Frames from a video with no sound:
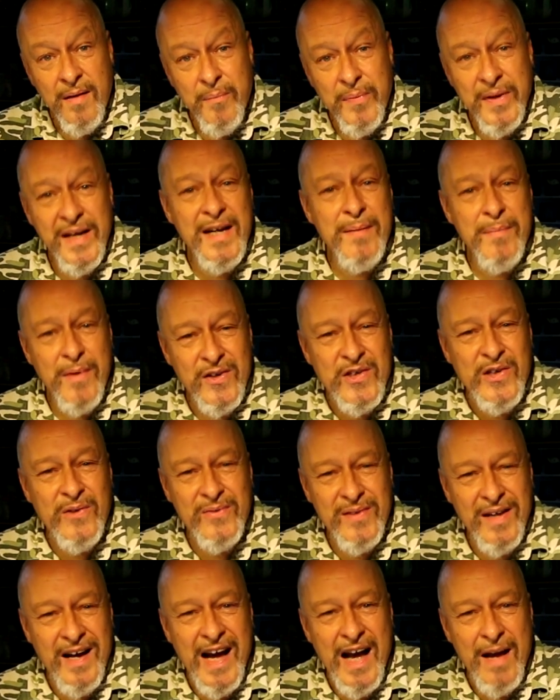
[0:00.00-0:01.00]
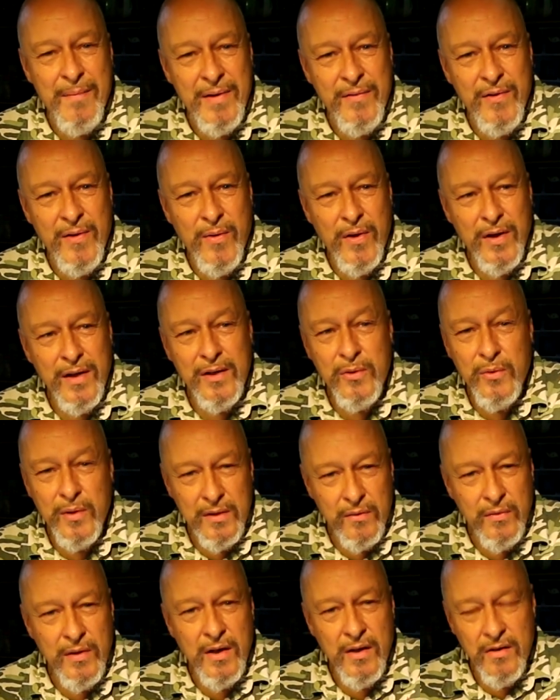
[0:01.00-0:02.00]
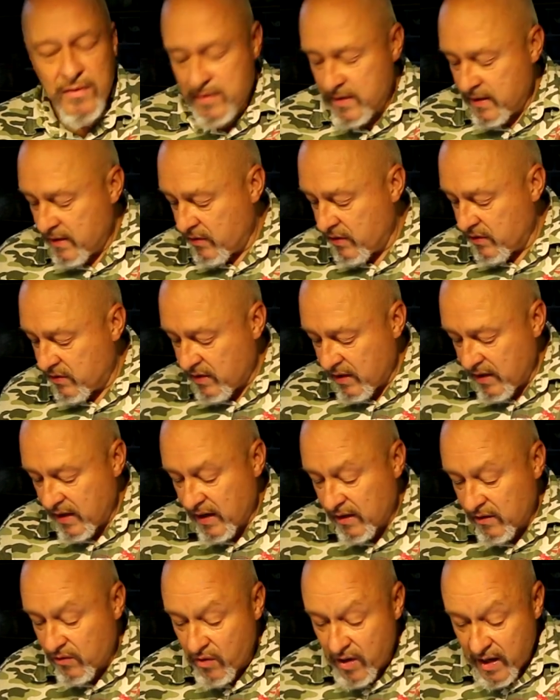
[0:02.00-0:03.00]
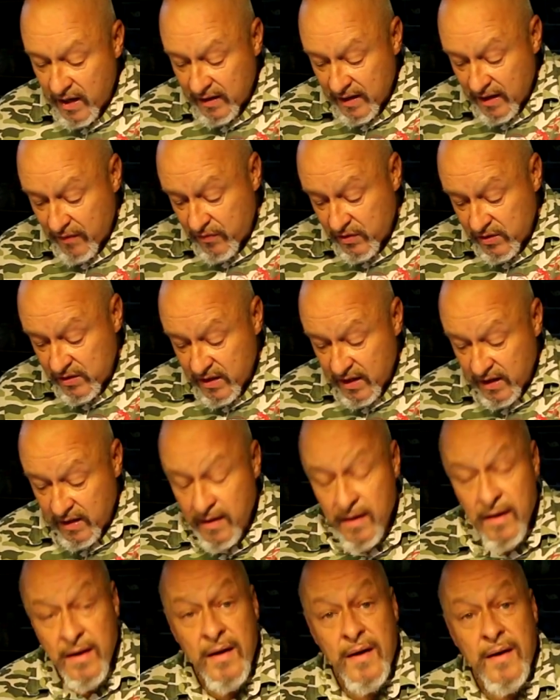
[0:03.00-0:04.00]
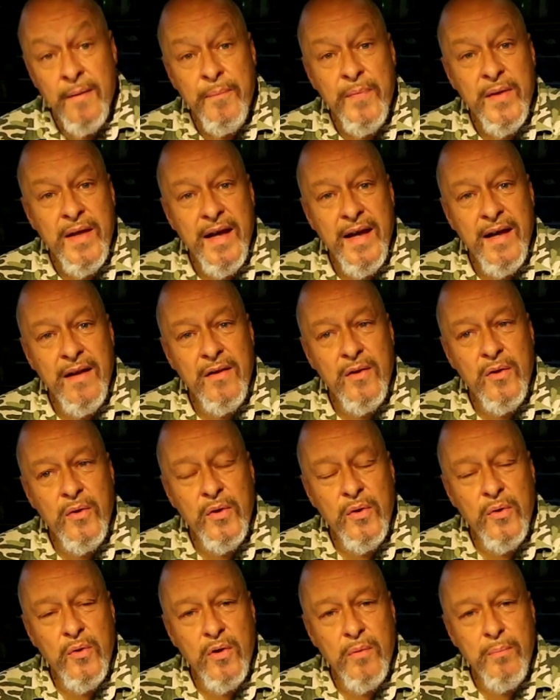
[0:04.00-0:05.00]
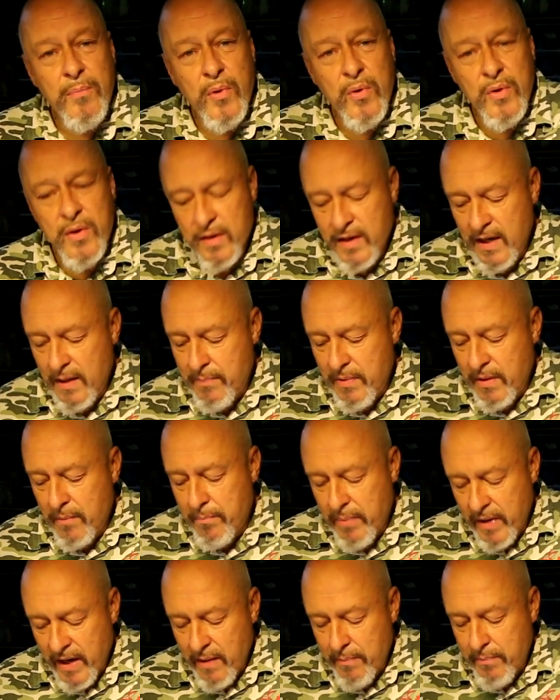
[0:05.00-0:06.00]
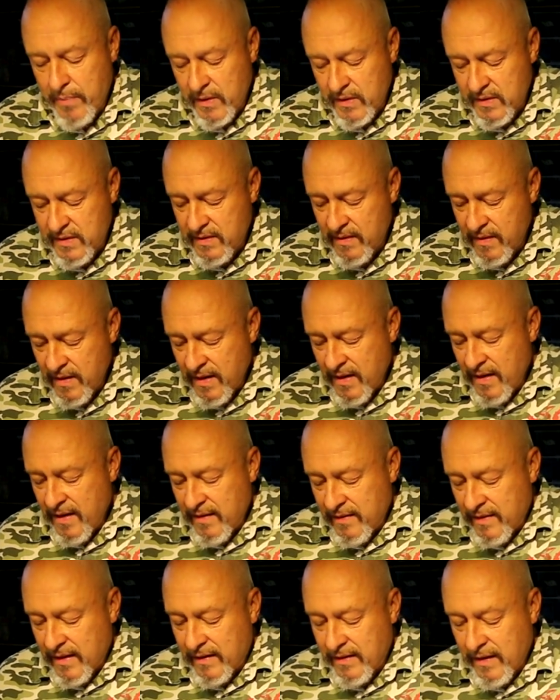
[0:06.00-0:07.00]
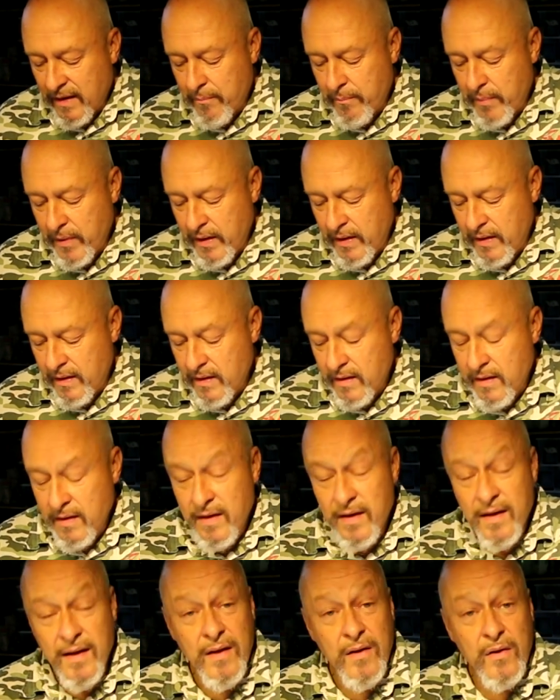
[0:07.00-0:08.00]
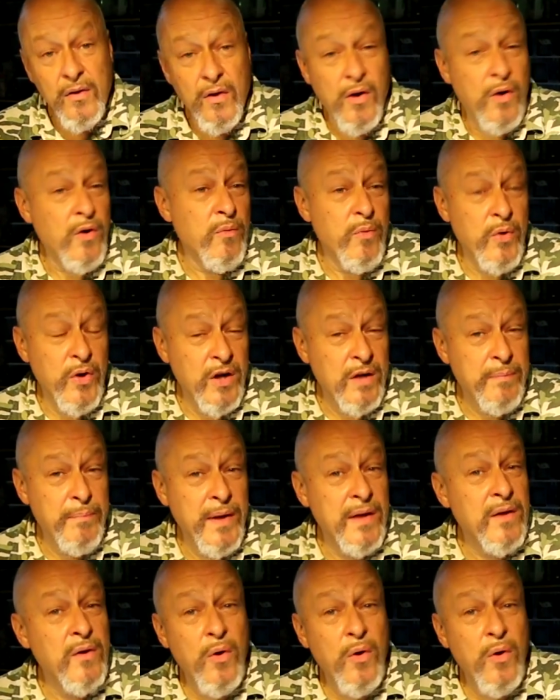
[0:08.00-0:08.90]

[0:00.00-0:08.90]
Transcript: pretty much of time if you want to do it really seriously and write everything into your bookkeeping papers. That can be a uh, long work, but